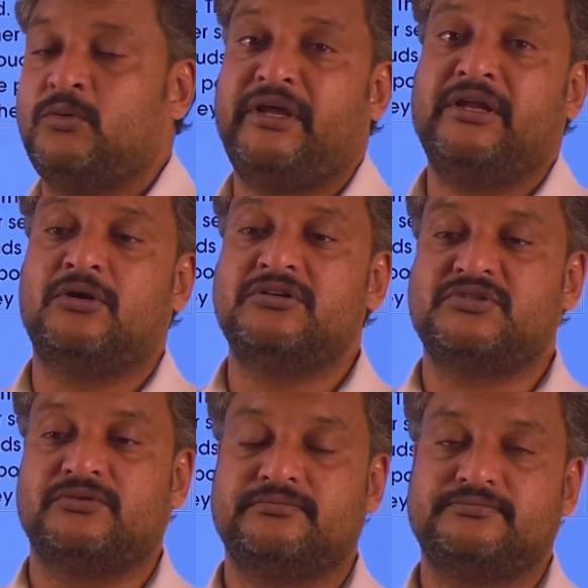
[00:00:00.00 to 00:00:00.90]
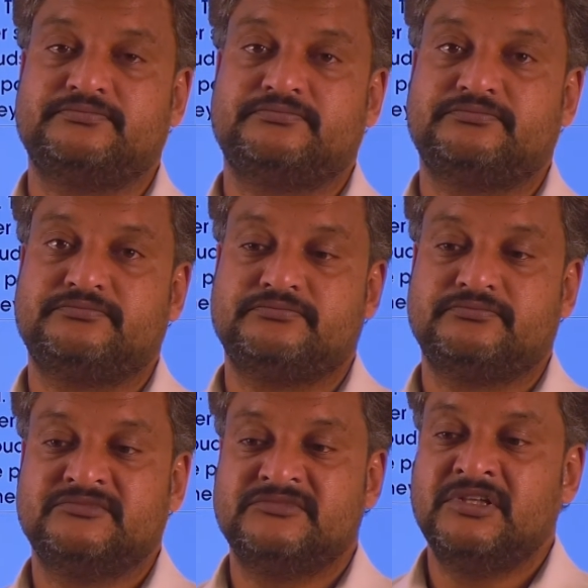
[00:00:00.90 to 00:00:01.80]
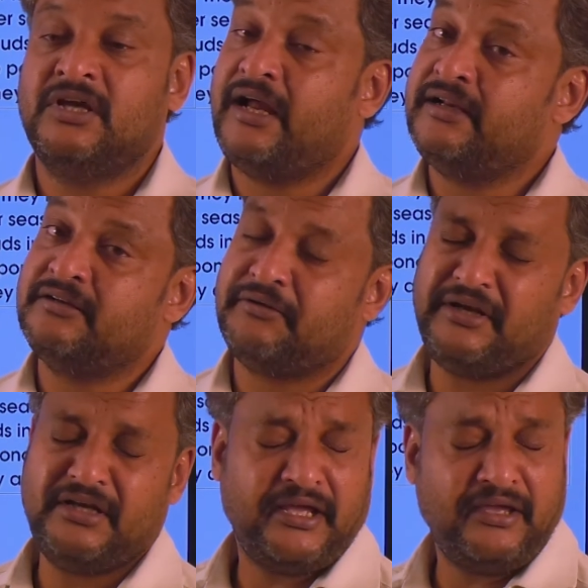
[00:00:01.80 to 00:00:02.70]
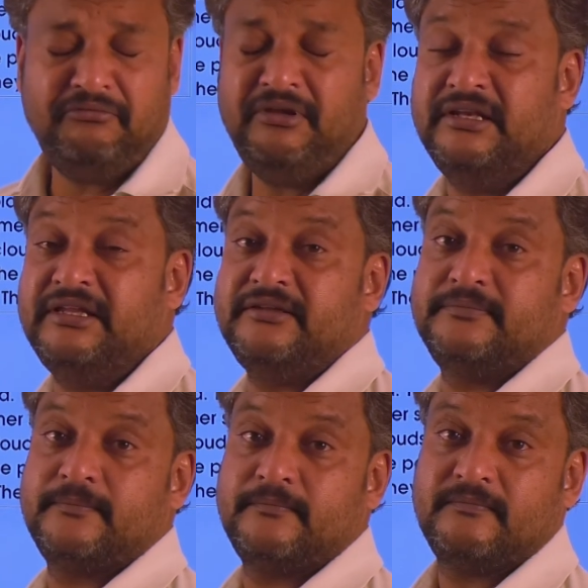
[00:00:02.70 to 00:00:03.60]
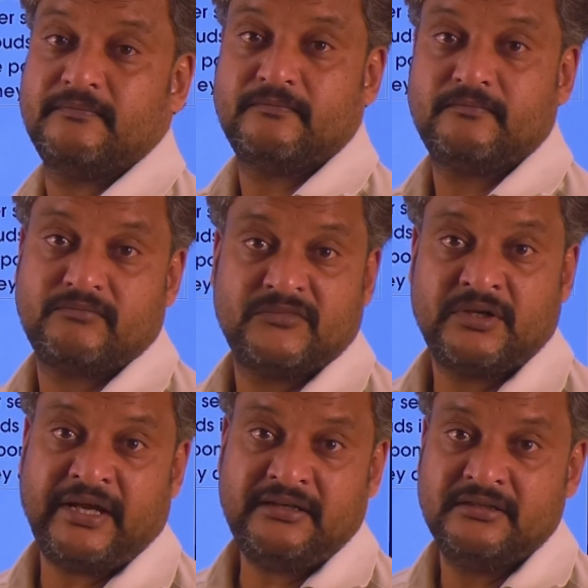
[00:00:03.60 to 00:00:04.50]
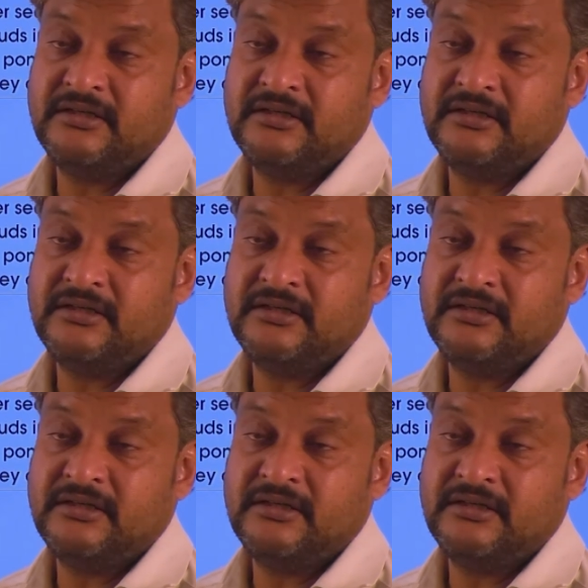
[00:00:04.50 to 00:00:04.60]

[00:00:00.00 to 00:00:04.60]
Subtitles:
to rain also. And it rained heavily. Right?